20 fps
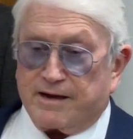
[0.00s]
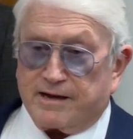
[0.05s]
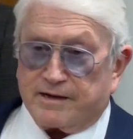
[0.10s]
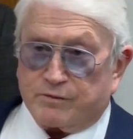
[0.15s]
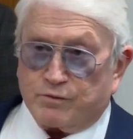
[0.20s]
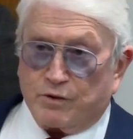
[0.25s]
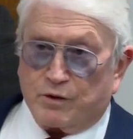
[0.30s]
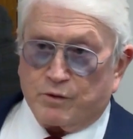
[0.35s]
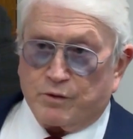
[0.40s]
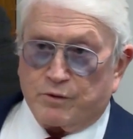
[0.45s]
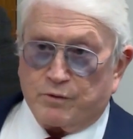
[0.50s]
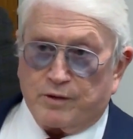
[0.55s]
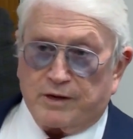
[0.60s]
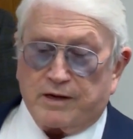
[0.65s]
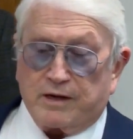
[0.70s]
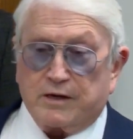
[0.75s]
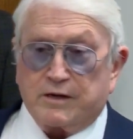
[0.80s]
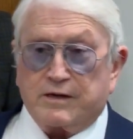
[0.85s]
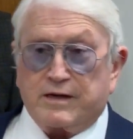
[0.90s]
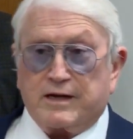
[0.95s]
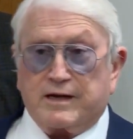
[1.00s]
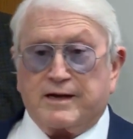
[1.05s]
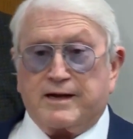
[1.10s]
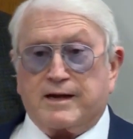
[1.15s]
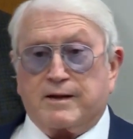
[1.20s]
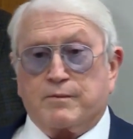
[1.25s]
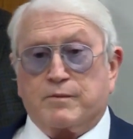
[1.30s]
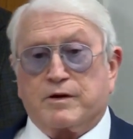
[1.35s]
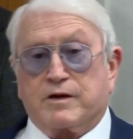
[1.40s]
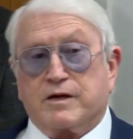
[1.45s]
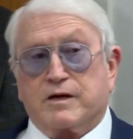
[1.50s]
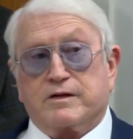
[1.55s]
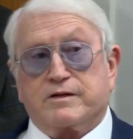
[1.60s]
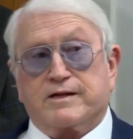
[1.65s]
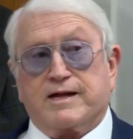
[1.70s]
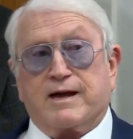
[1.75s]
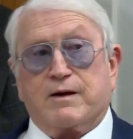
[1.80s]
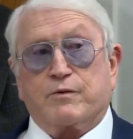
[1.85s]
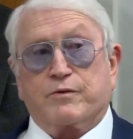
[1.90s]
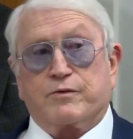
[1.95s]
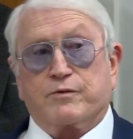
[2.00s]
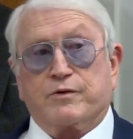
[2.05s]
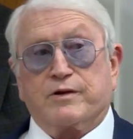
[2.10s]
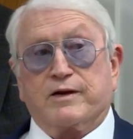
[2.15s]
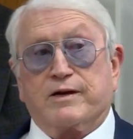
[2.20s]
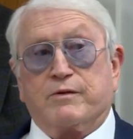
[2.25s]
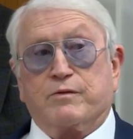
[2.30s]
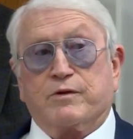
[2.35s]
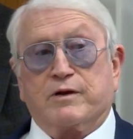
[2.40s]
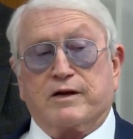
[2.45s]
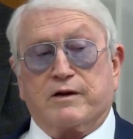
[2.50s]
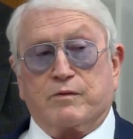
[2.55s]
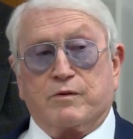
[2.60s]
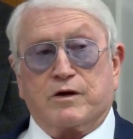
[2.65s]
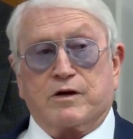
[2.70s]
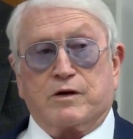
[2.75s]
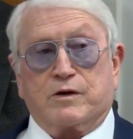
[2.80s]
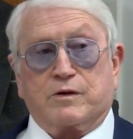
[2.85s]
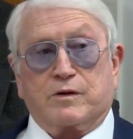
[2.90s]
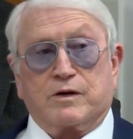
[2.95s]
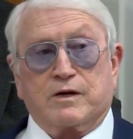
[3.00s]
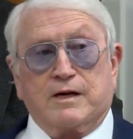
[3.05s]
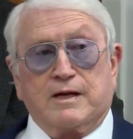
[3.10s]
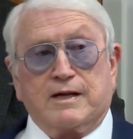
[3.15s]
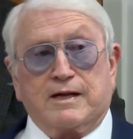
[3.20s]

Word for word: and that's what we're really looking at because that was really, really wrong.